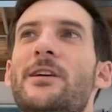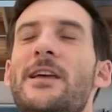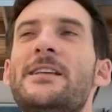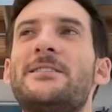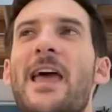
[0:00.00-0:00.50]

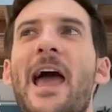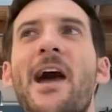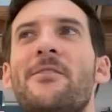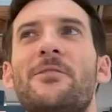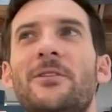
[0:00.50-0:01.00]
it's
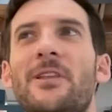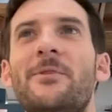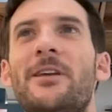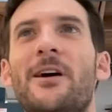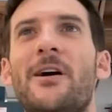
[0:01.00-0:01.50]
at the
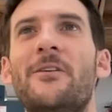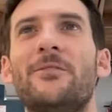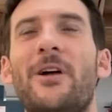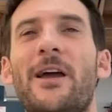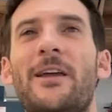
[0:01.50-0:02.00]
limit of
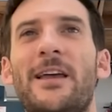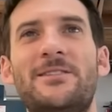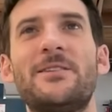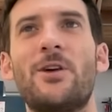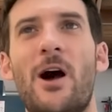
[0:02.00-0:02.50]
like,
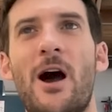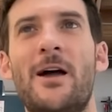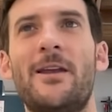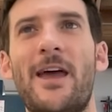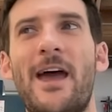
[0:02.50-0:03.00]
it's as
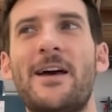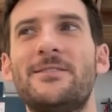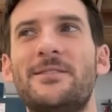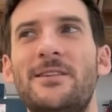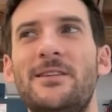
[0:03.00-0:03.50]
hot
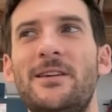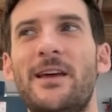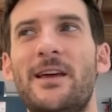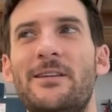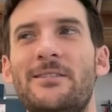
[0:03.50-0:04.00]
as the
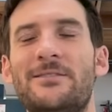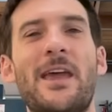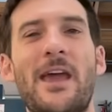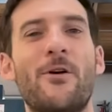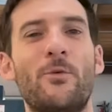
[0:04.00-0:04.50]

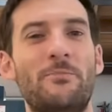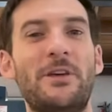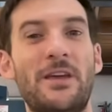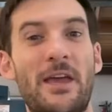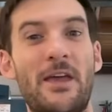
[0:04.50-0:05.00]
air would
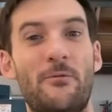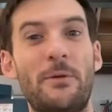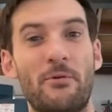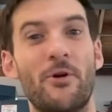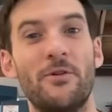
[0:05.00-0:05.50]
be if we
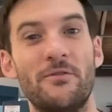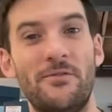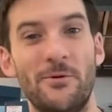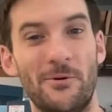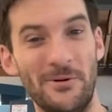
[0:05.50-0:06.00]
burned
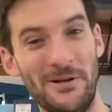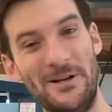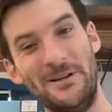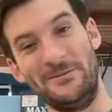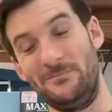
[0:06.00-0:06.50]
fuel.
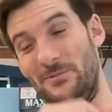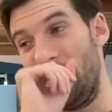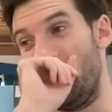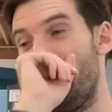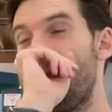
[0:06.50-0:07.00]

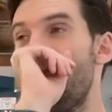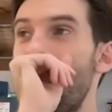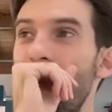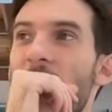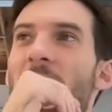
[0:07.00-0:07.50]
So,
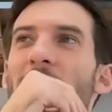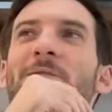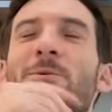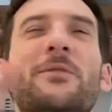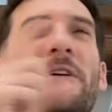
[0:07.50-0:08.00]

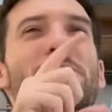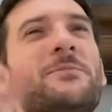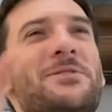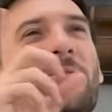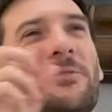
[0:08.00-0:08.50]
it's sort of actually a
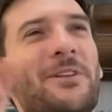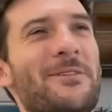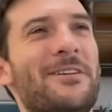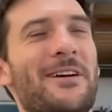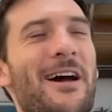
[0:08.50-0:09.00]
material
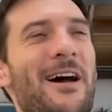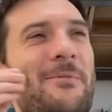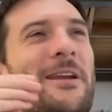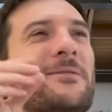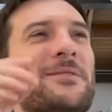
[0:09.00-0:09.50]
limit. But
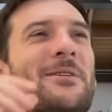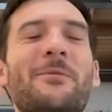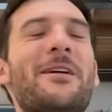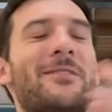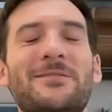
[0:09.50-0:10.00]
anyway, like we
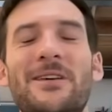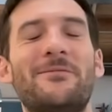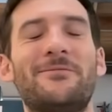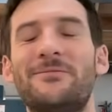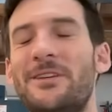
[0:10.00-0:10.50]
make things out
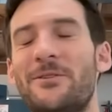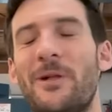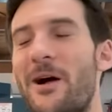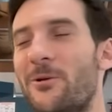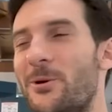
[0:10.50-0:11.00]
of nickel
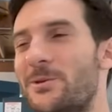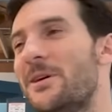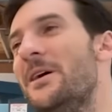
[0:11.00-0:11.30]
alloys.